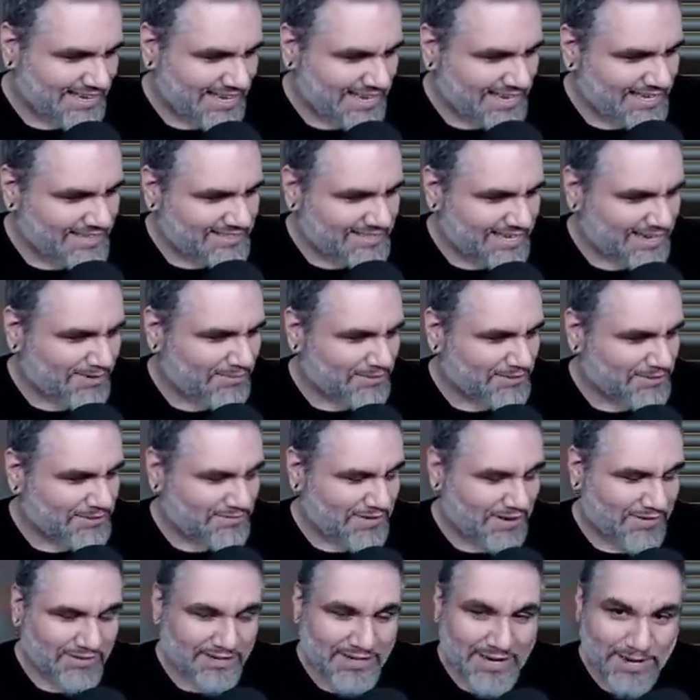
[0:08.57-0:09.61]
He said it was his
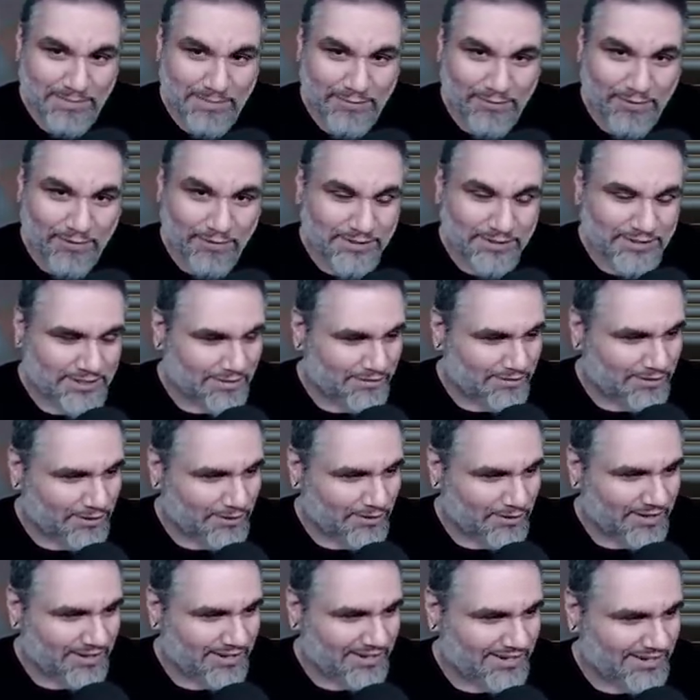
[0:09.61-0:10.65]
favorite deck before we started
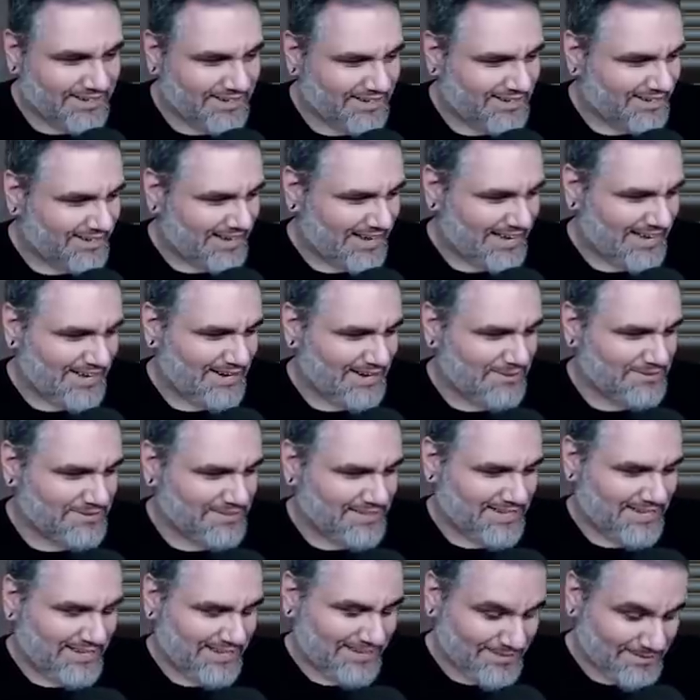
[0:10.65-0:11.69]
recording. I never said that. And he
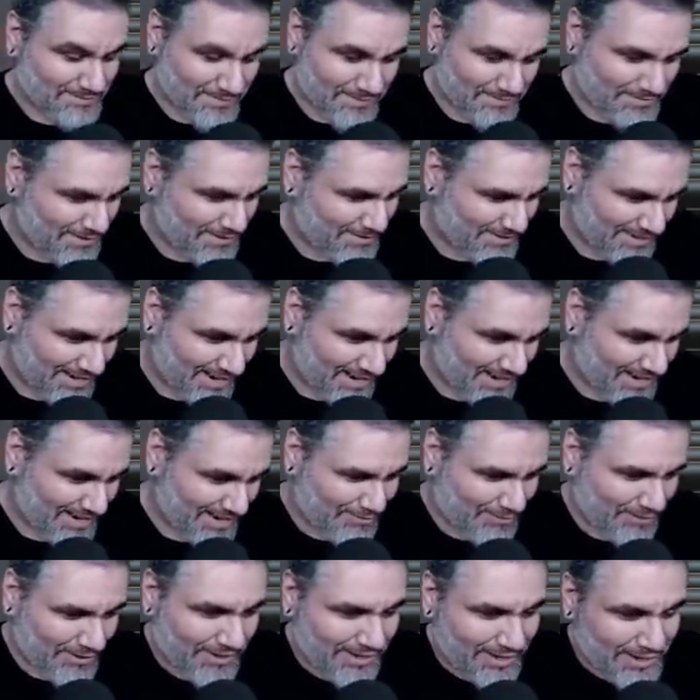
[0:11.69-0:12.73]
was like, this is my favorite deck. I
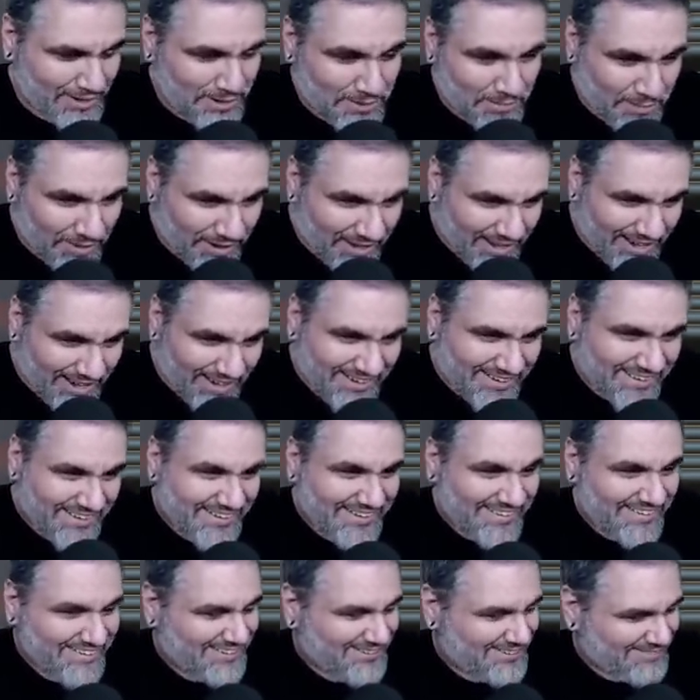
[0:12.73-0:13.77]
really like you to play it.
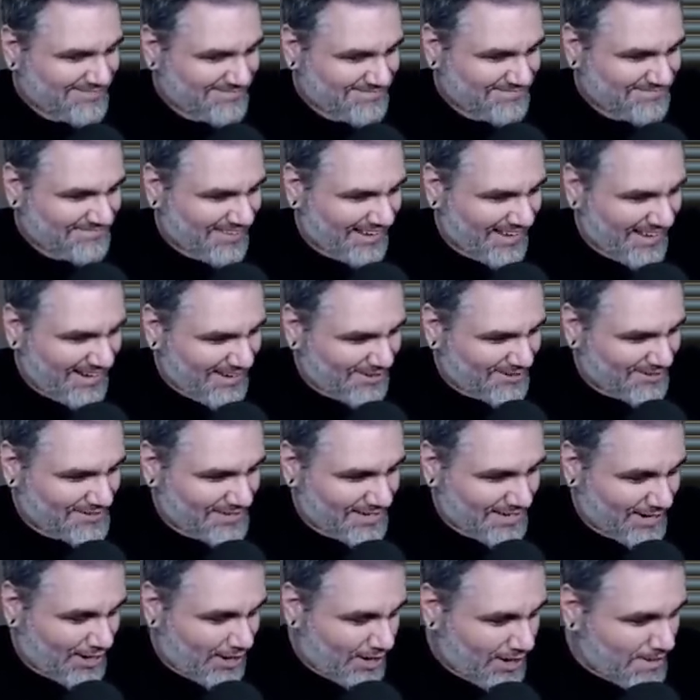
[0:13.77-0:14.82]
I never said that. And I was
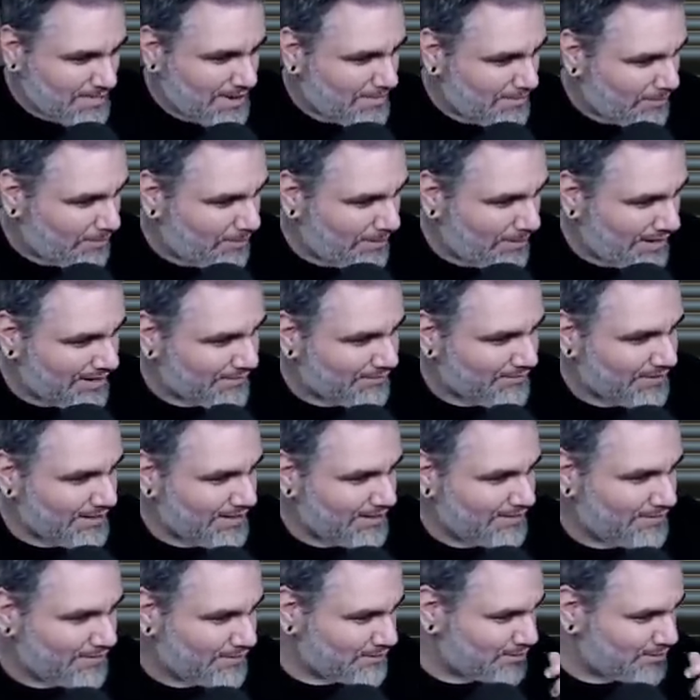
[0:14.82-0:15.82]
like, all right, man, we'll play it for you,